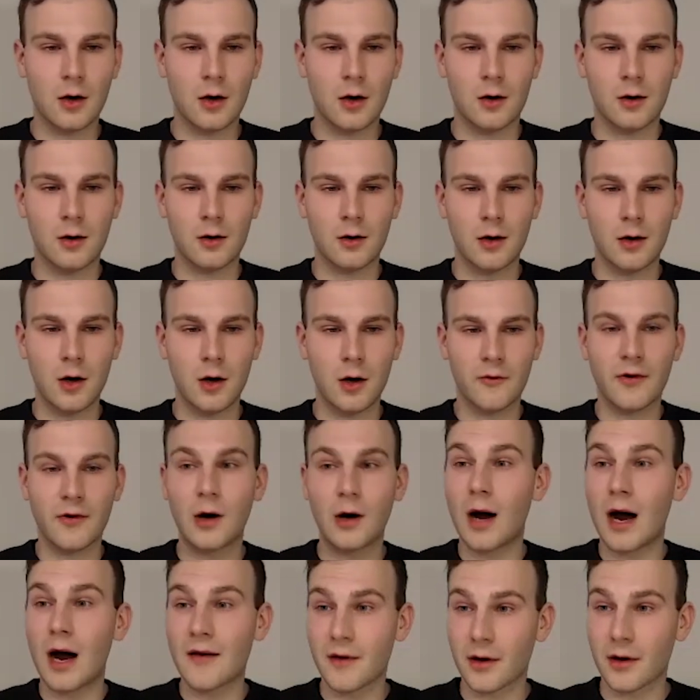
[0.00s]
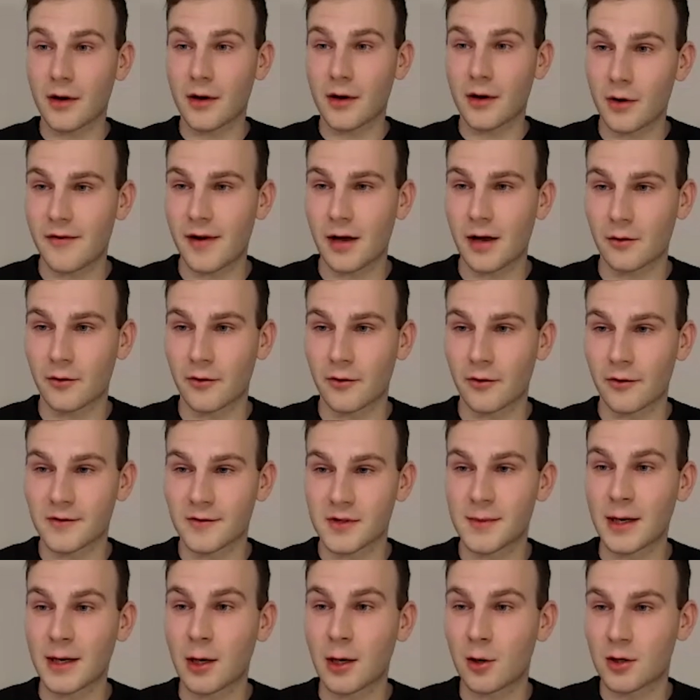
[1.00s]
of how other graph
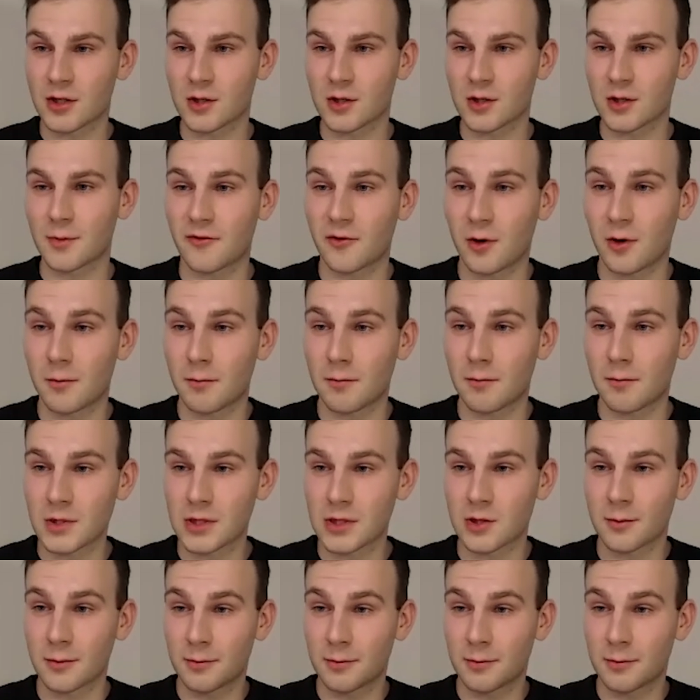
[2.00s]
algorithms might also perform.